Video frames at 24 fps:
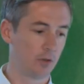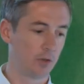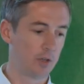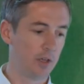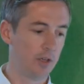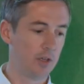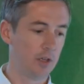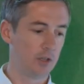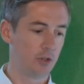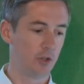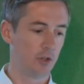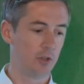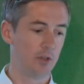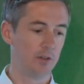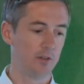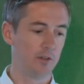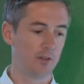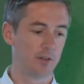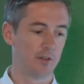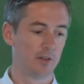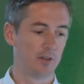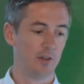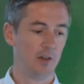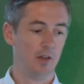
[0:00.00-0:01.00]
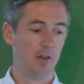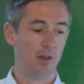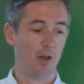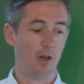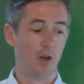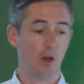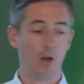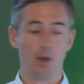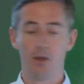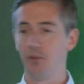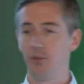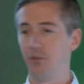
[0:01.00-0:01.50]
conditions,
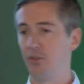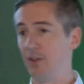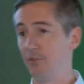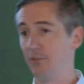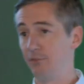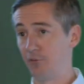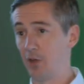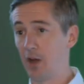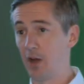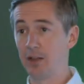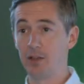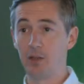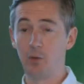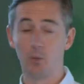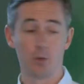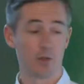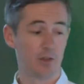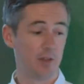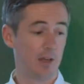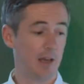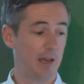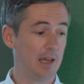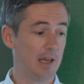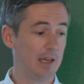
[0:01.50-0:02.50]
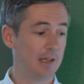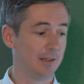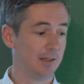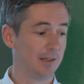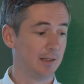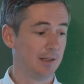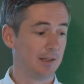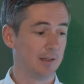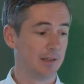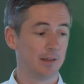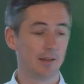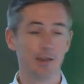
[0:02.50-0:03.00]
then finally we're saying
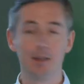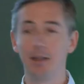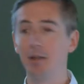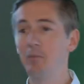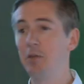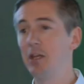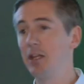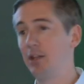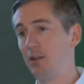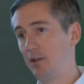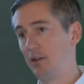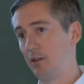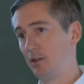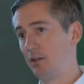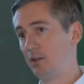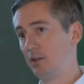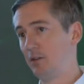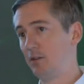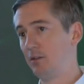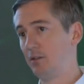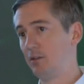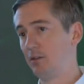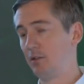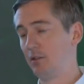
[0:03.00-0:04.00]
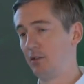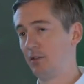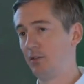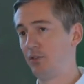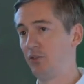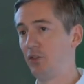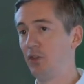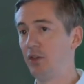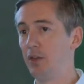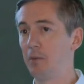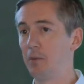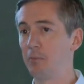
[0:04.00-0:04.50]
limit
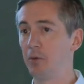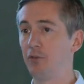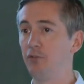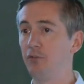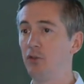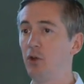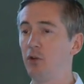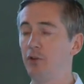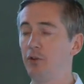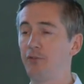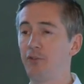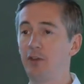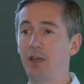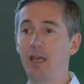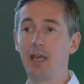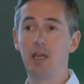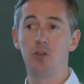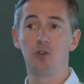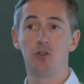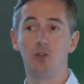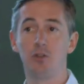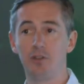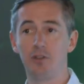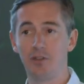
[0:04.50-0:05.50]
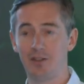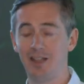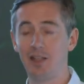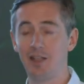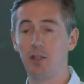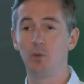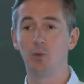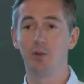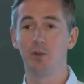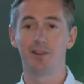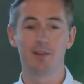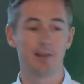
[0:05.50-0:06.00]
the number of notifications that
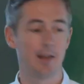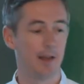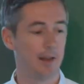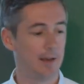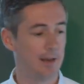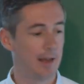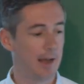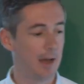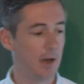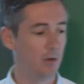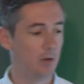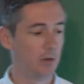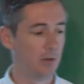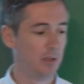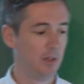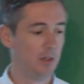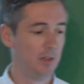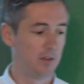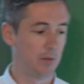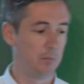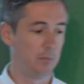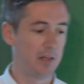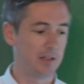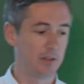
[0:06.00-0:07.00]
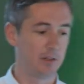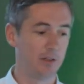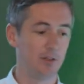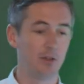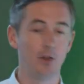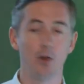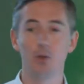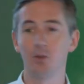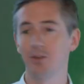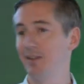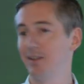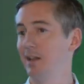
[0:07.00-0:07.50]
you would send out. So basically
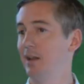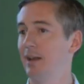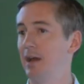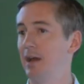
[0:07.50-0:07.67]
don't send